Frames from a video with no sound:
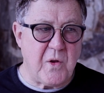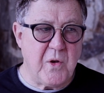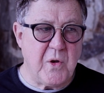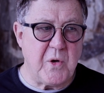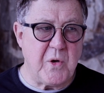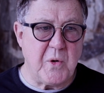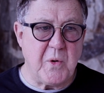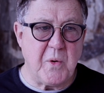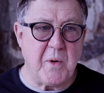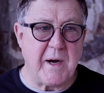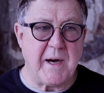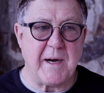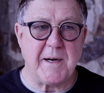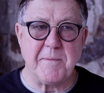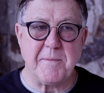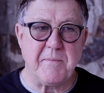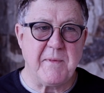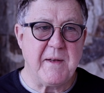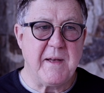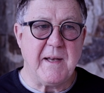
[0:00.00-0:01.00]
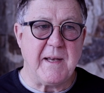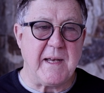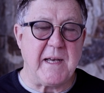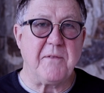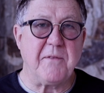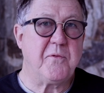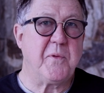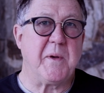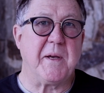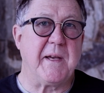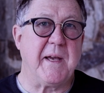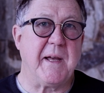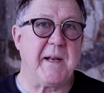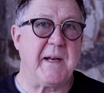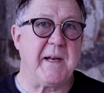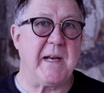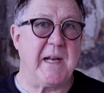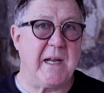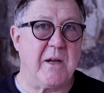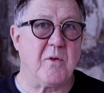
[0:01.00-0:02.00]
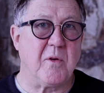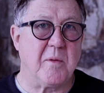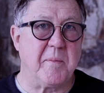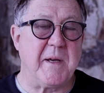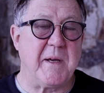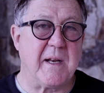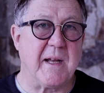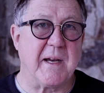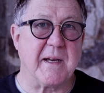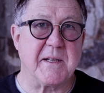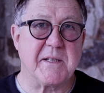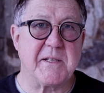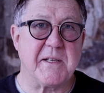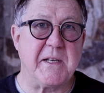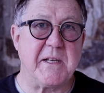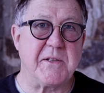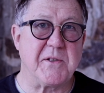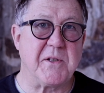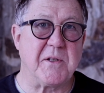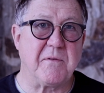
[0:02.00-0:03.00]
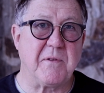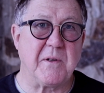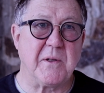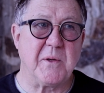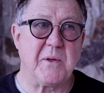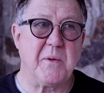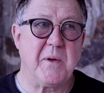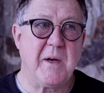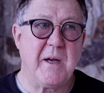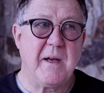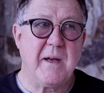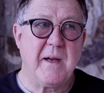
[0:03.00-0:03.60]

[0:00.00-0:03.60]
who, um, if we get it, it will be like a seasonal flu.